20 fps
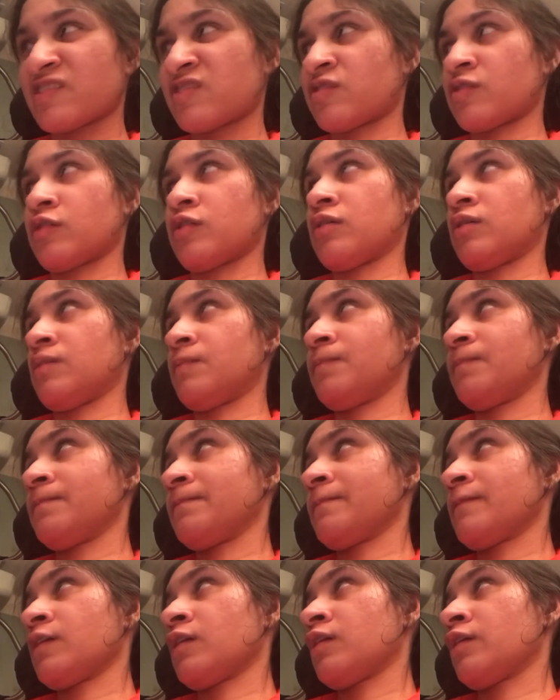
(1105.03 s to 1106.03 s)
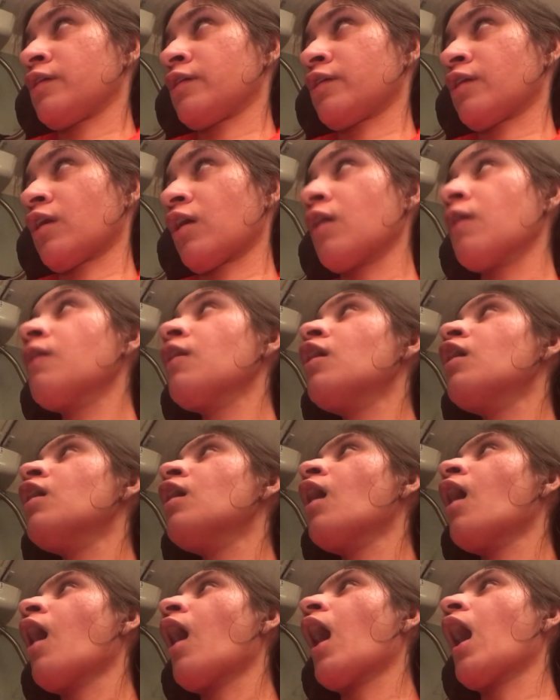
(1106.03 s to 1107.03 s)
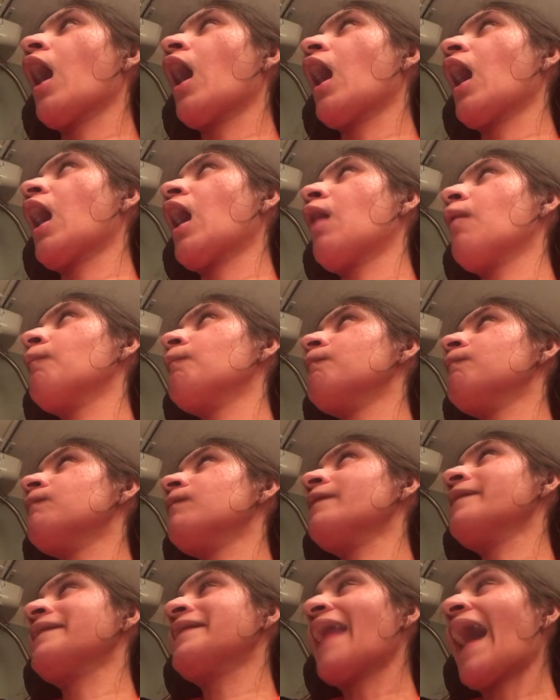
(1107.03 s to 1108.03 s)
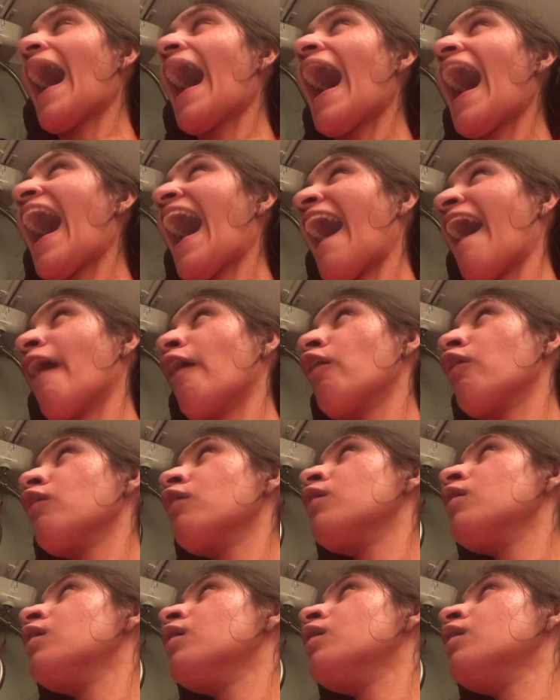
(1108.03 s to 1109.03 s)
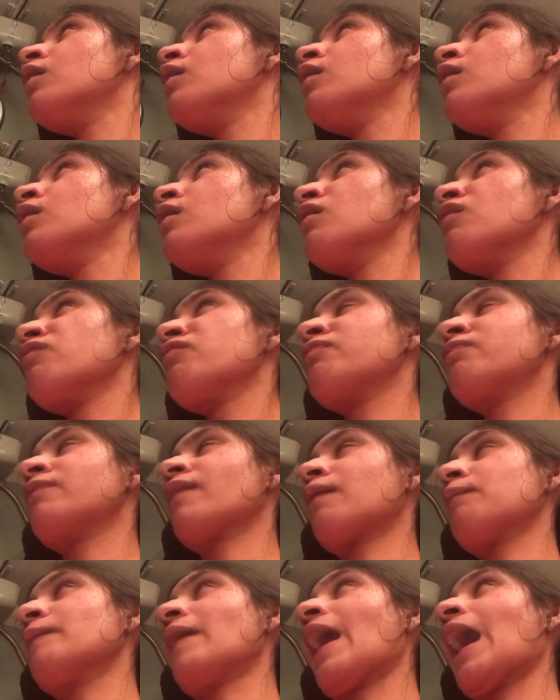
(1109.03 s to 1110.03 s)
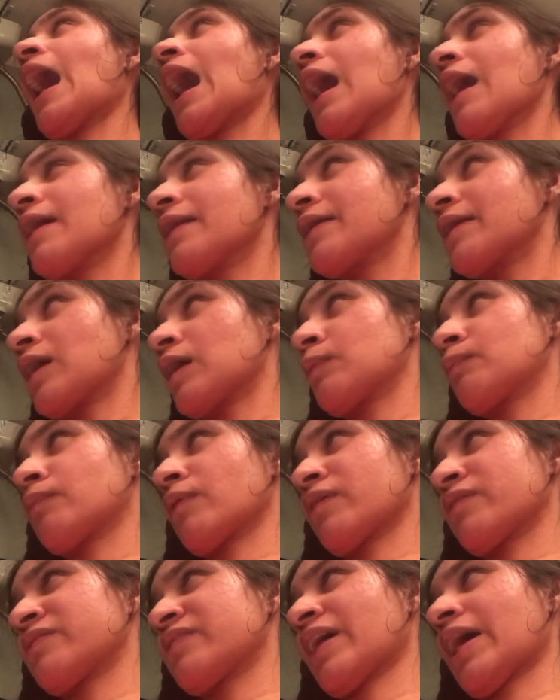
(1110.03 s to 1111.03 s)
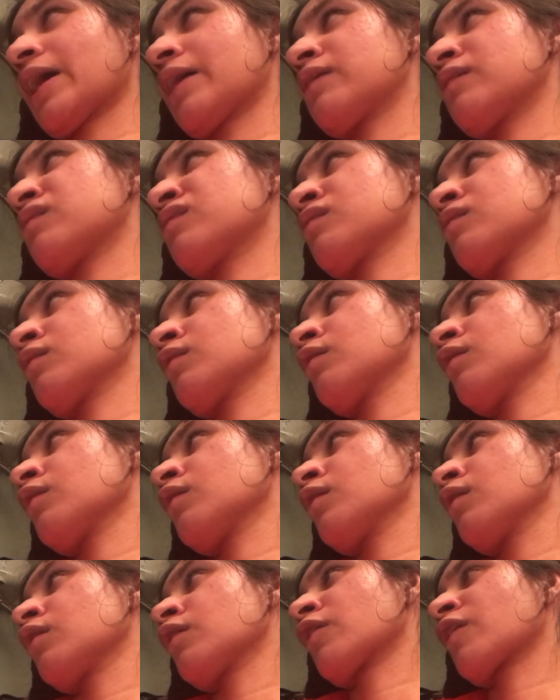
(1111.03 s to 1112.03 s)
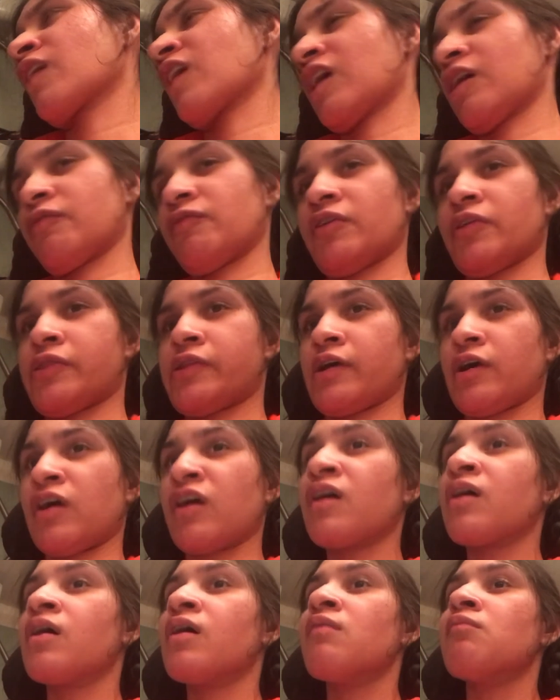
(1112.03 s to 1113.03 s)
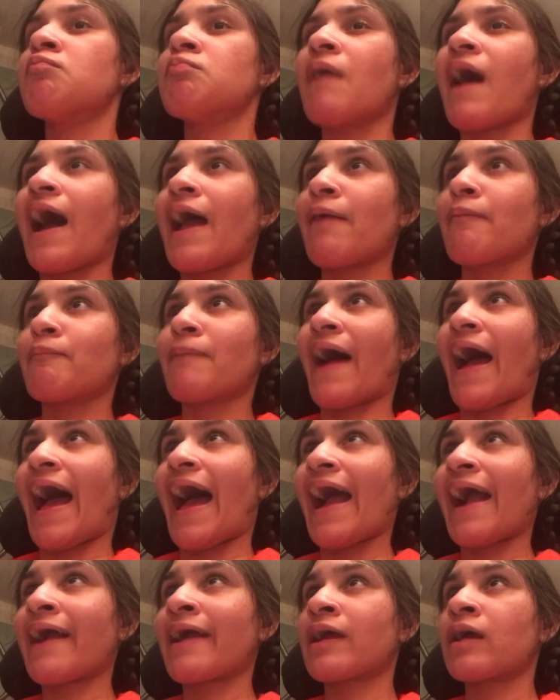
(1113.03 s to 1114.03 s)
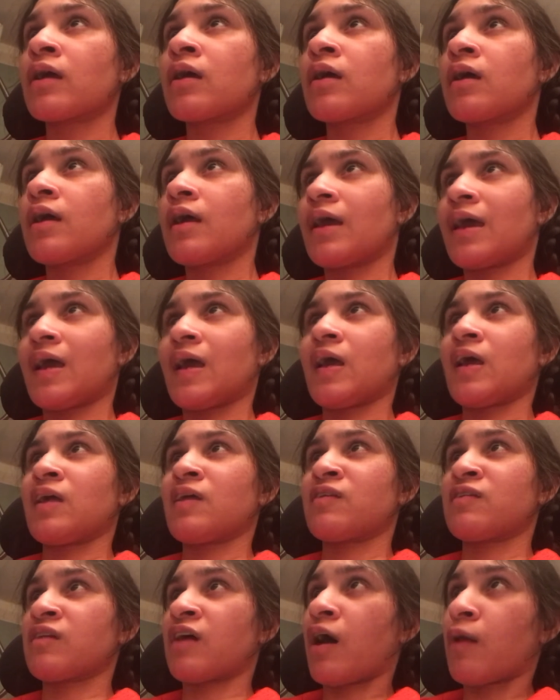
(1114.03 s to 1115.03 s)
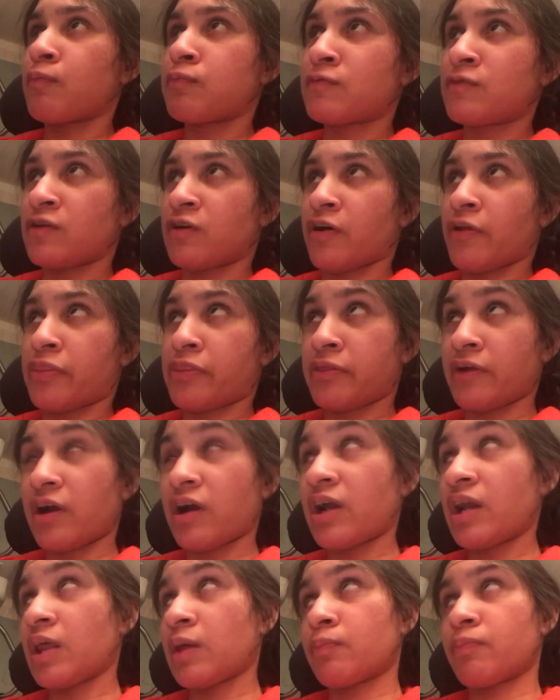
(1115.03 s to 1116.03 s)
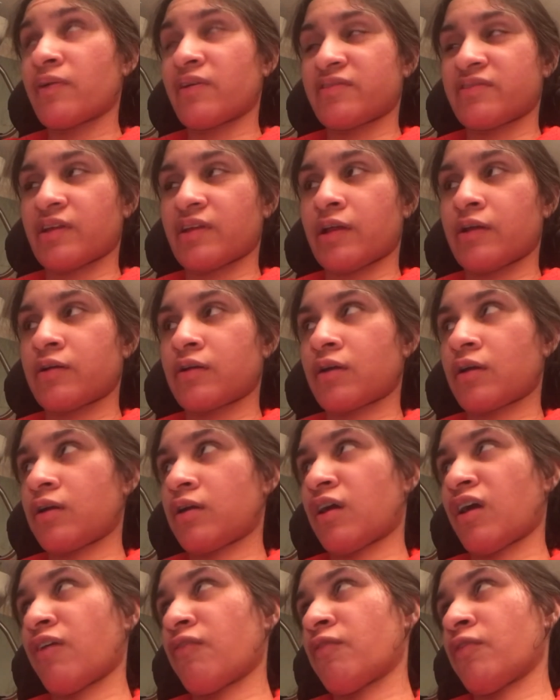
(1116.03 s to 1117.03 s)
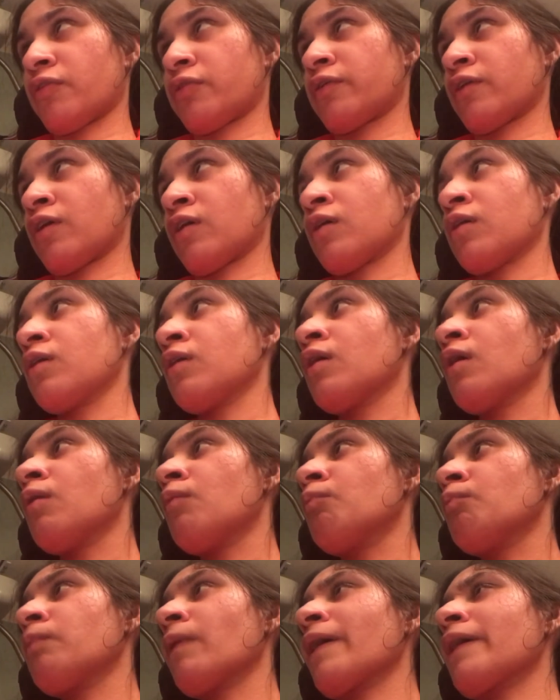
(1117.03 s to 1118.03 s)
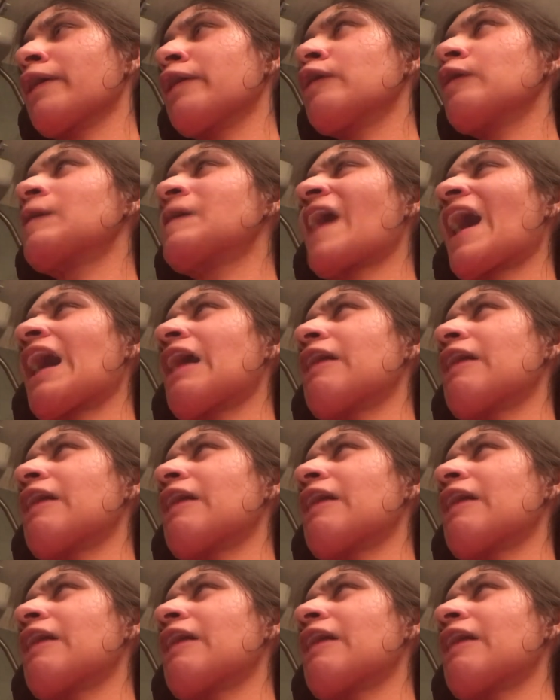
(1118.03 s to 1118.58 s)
or, you know. Now, from 100% curvature, my back is up to a 30% curvature. But you can't